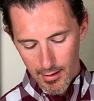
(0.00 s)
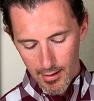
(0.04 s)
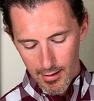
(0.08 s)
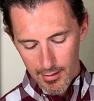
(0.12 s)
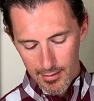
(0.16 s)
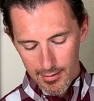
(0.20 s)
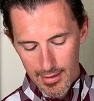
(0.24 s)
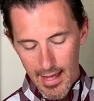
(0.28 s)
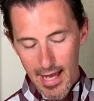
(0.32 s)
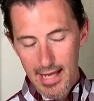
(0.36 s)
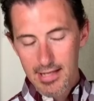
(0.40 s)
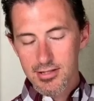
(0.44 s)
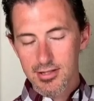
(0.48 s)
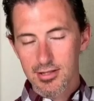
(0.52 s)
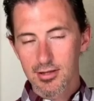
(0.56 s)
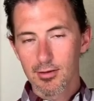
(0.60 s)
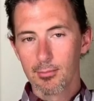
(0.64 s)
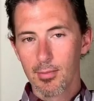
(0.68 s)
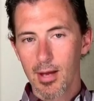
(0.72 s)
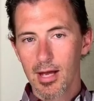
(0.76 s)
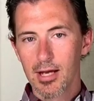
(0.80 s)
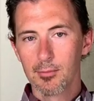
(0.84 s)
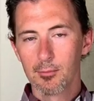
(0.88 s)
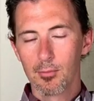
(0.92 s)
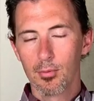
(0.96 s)
that's the
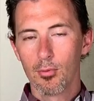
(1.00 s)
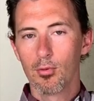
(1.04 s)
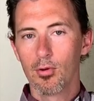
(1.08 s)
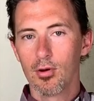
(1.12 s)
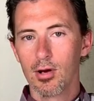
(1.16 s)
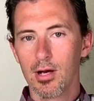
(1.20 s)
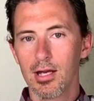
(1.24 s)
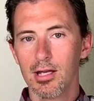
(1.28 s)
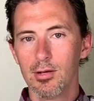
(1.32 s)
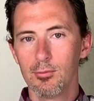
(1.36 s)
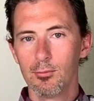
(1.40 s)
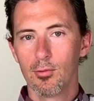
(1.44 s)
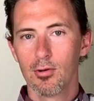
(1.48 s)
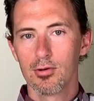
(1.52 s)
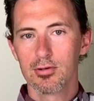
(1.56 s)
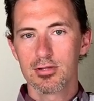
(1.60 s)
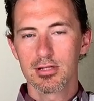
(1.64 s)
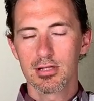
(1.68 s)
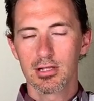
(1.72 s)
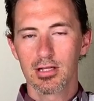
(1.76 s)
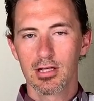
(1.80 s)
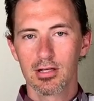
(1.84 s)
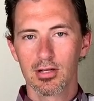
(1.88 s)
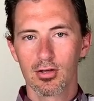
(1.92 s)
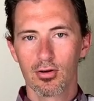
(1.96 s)
main point he wants
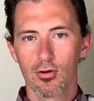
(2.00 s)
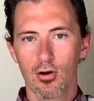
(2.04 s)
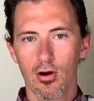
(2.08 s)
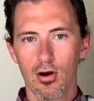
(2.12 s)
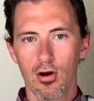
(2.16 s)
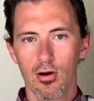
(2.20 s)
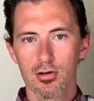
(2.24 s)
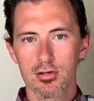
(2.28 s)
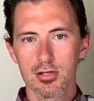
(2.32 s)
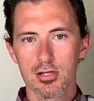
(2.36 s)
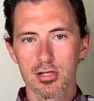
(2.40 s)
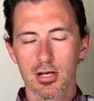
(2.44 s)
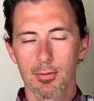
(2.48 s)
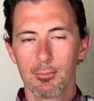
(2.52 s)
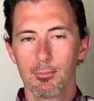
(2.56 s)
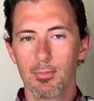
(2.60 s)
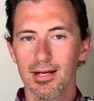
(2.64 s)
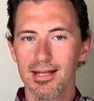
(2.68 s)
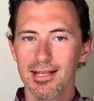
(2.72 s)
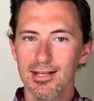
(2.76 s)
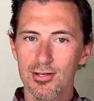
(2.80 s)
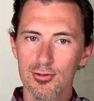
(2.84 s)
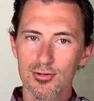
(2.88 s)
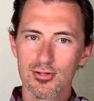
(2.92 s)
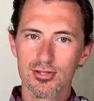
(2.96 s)
to get across. But
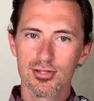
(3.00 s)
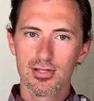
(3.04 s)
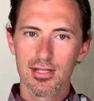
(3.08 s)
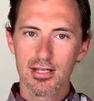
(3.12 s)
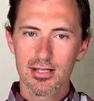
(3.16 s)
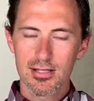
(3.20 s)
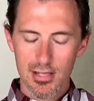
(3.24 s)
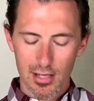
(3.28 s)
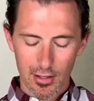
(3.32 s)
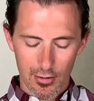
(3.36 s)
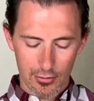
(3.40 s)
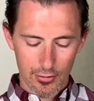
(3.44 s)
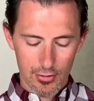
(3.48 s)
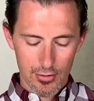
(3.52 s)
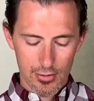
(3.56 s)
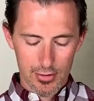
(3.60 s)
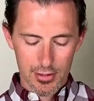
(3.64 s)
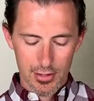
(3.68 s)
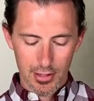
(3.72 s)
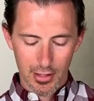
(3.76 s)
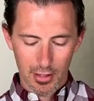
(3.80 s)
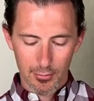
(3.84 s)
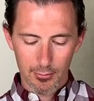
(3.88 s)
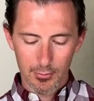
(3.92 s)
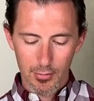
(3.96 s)
he uses these others
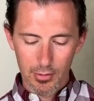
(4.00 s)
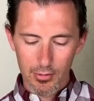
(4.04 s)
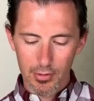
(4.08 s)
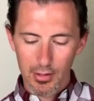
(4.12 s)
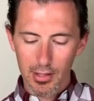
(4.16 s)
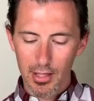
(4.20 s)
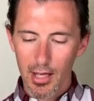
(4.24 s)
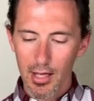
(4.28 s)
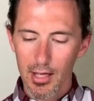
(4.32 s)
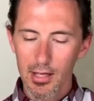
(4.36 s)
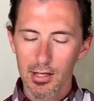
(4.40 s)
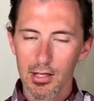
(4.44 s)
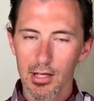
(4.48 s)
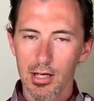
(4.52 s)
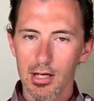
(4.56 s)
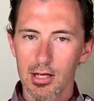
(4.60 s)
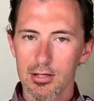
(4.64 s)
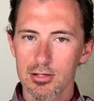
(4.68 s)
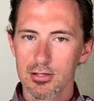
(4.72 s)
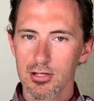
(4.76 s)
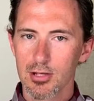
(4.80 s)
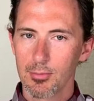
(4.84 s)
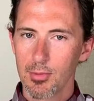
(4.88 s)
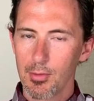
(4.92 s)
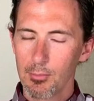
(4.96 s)
to communicate
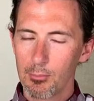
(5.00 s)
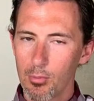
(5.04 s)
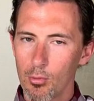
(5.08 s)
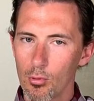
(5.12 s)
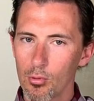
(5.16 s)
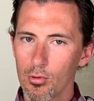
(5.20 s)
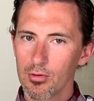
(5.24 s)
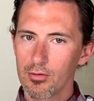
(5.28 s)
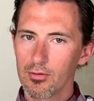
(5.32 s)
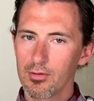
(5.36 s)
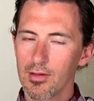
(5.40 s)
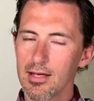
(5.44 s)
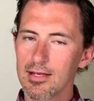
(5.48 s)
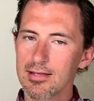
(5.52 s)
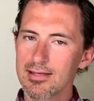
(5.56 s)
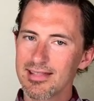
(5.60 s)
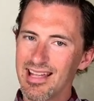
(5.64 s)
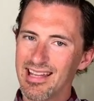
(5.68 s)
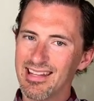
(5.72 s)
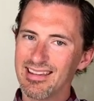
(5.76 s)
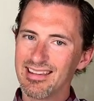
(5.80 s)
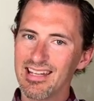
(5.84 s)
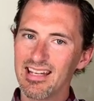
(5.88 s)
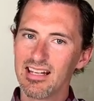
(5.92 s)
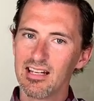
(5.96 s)
some important things
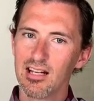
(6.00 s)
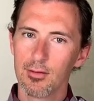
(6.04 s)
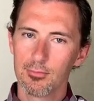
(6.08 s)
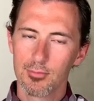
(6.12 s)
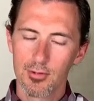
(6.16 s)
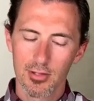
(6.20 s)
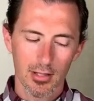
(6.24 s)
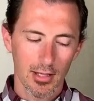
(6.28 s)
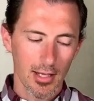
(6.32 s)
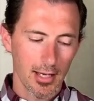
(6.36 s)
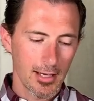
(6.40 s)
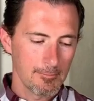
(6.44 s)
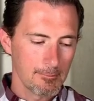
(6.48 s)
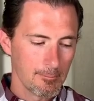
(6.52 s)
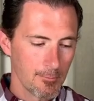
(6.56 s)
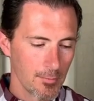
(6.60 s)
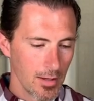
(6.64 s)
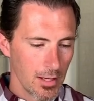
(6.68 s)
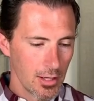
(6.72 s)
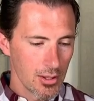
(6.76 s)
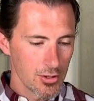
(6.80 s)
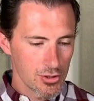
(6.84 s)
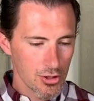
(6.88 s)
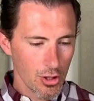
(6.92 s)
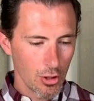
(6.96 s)
that lead up to that.
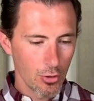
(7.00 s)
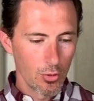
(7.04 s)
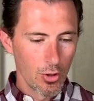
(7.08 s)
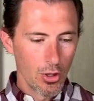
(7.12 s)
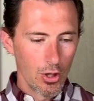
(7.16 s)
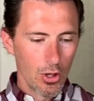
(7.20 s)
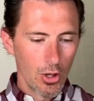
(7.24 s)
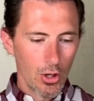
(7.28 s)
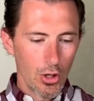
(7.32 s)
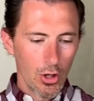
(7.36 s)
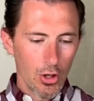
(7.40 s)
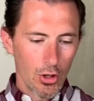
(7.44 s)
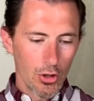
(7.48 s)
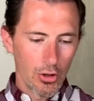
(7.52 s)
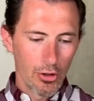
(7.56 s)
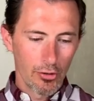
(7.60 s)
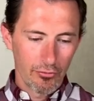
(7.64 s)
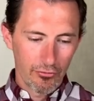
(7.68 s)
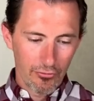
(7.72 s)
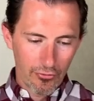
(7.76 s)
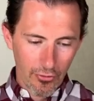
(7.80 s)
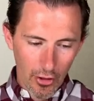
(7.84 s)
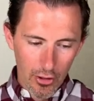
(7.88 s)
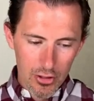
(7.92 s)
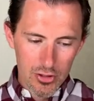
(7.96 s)
So, the
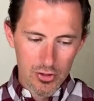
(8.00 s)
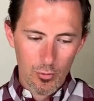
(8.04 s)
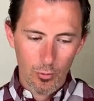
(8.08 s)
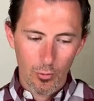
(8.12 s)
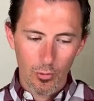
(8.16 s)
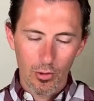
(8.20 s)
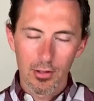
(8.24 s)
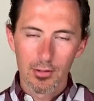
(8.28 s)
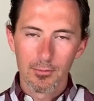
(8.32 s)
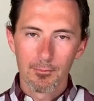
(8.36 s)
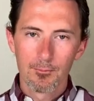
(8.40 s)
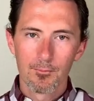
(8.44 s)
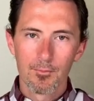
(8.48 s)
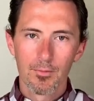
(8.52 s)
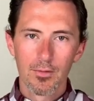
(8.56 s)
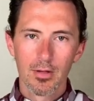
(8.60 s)
first one